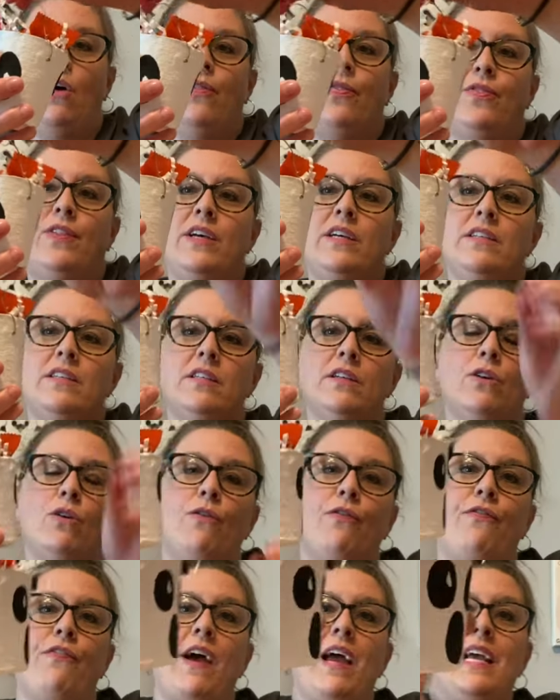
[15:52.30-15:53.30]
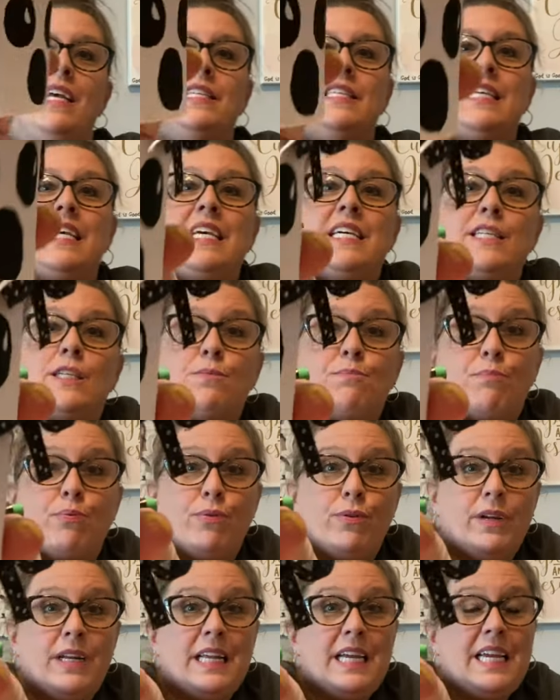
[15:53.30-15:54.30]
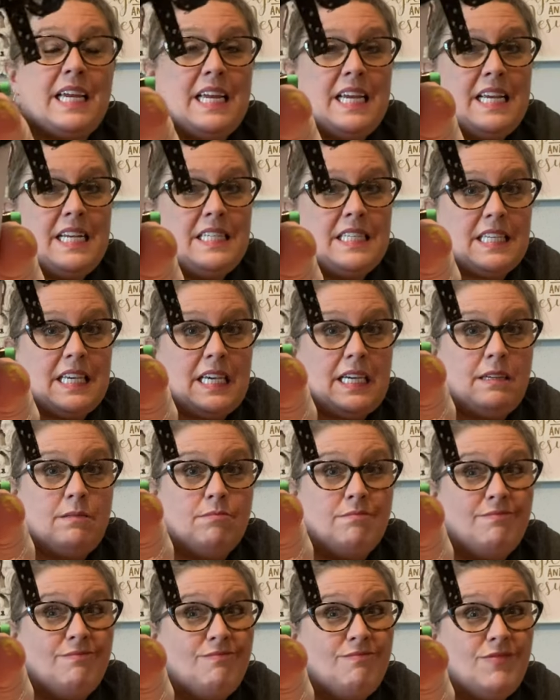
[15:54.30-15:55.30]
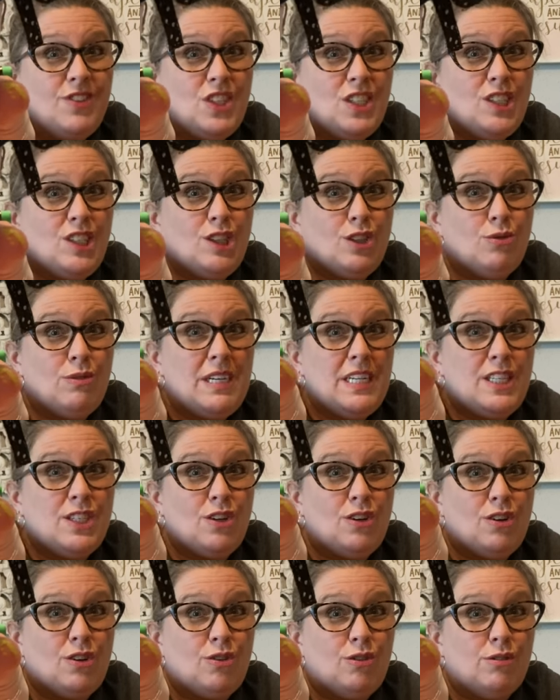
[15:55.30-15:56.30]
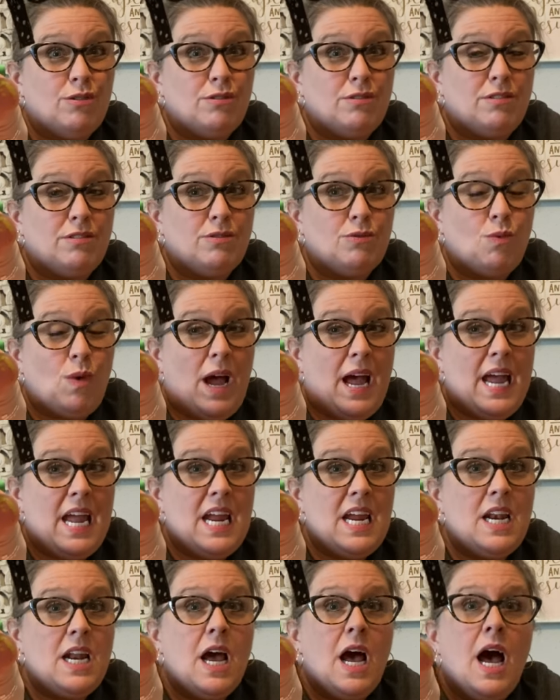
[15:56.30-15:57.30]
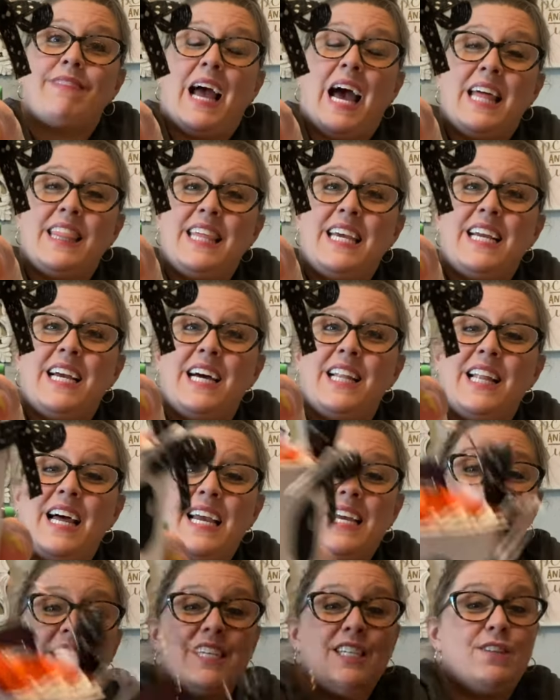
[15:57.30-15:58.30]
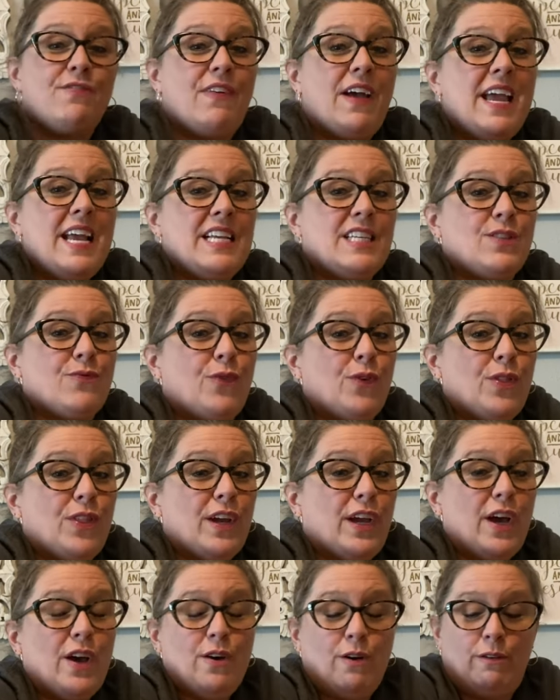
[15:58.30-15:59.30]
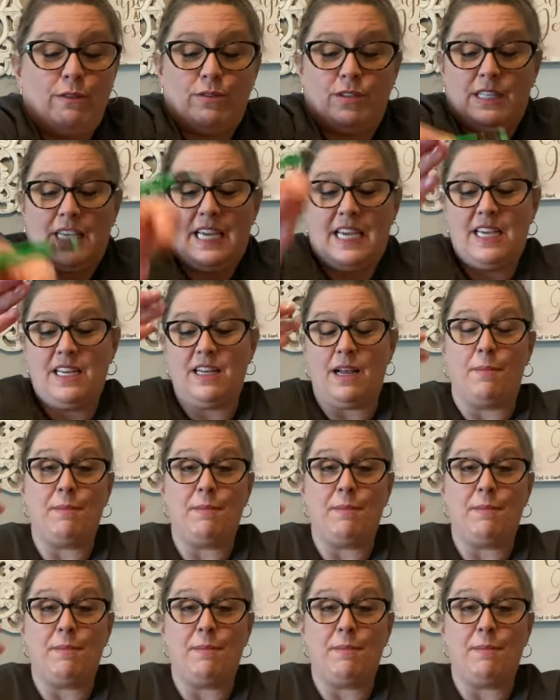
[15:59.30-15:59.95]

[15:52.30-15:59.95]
this little face is pretty easy just three circles, right? I think I like this face for the ghost. He, I